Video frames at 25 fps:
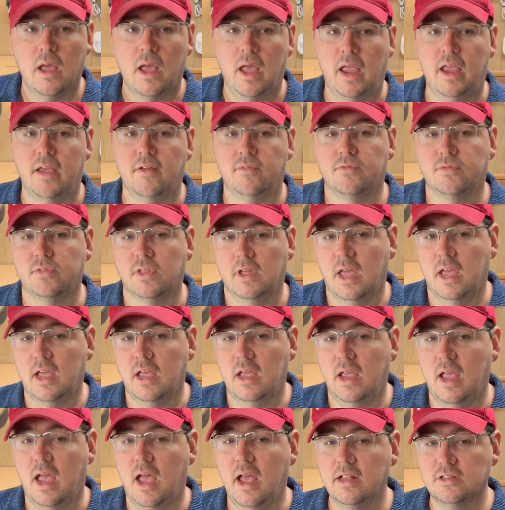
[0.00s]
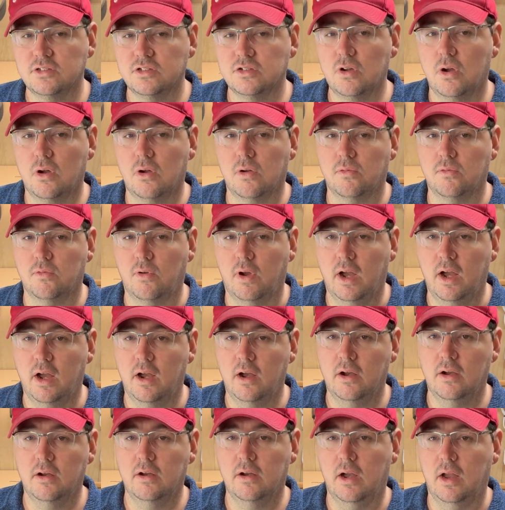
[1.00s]
If the hats are
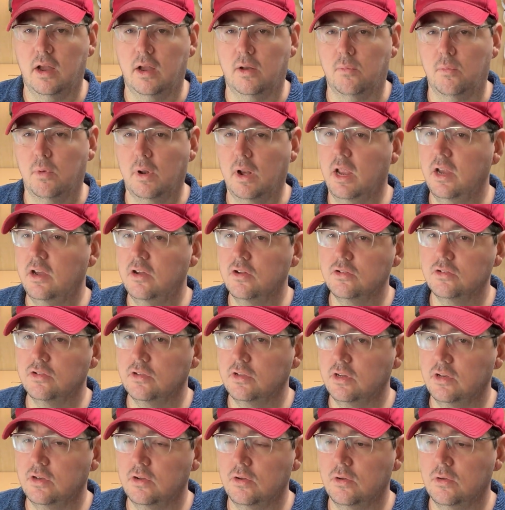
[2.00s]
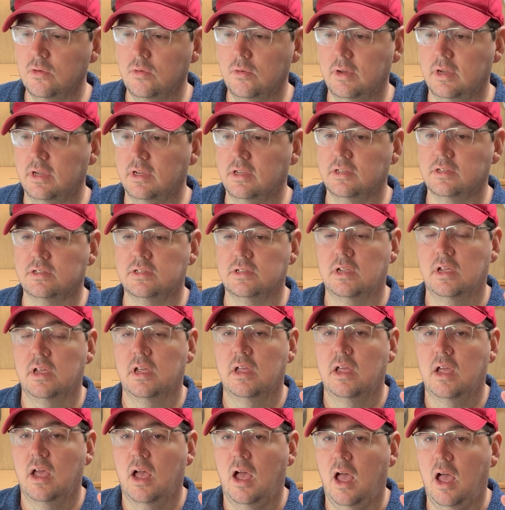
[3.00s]
rare, and what I usually do is
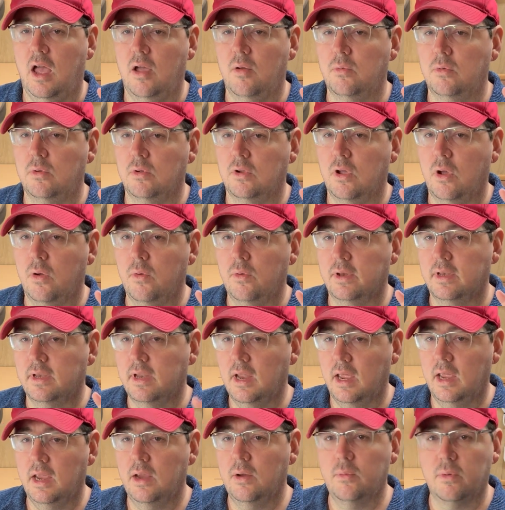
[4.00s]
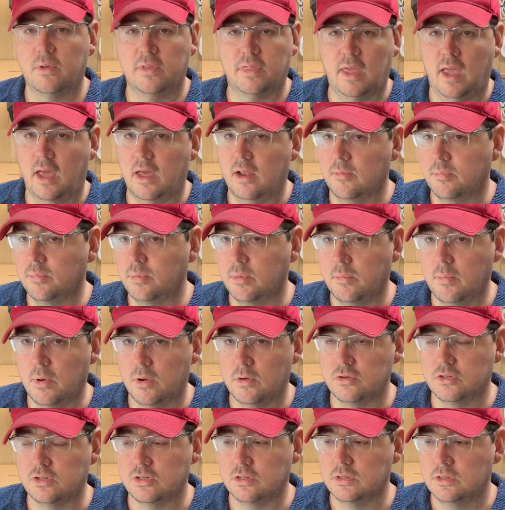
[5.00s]
I will go a day without a
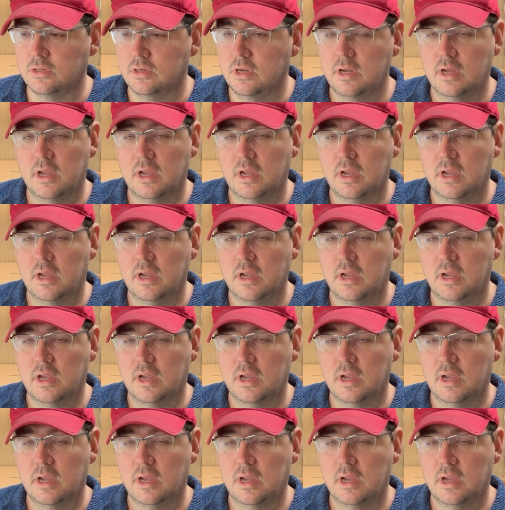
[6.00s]
promotion